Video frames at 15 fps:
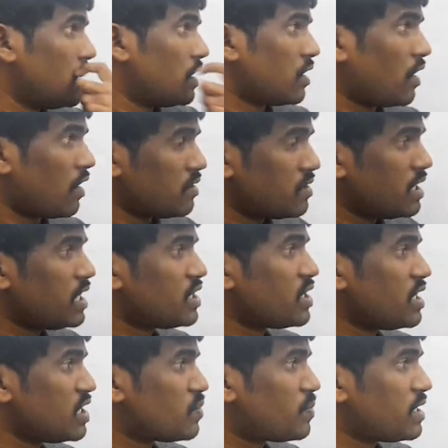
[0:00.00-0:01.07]

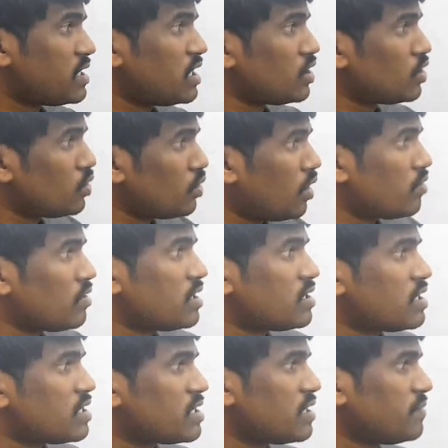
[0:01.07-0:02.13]
Conjugation is present throughout the
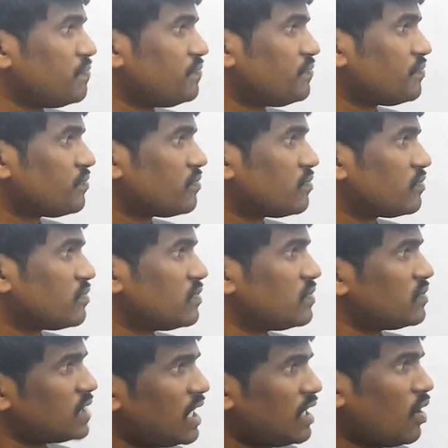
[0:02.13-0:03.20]
system
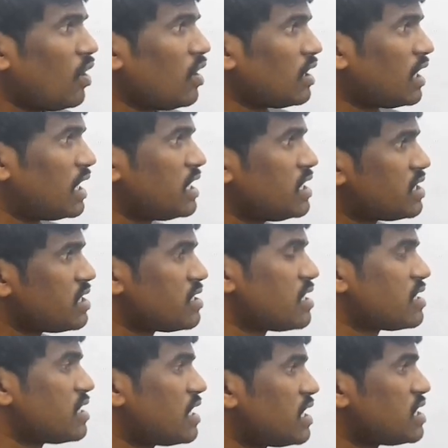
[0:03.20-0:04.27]
and all conditions are
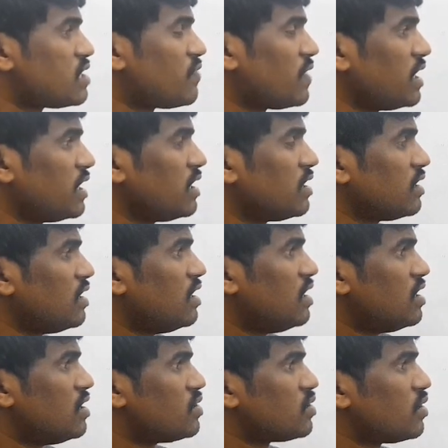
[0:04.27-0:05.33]
satisfying.
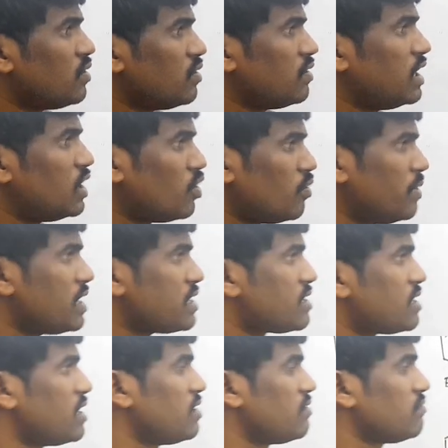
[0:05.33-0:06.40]
So it obeys
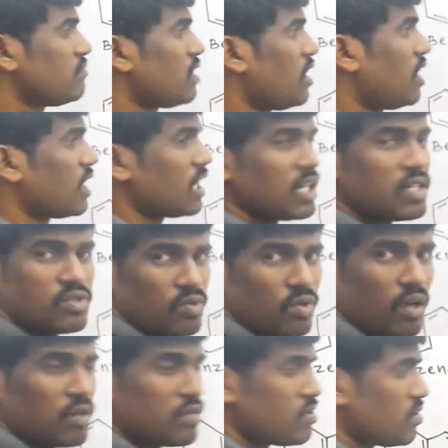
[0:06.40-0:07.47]
the Huckel's rule
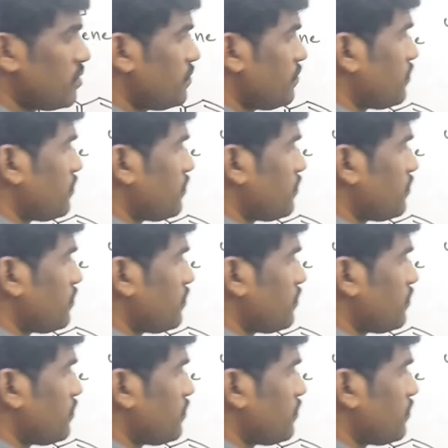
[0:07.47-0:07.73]
also.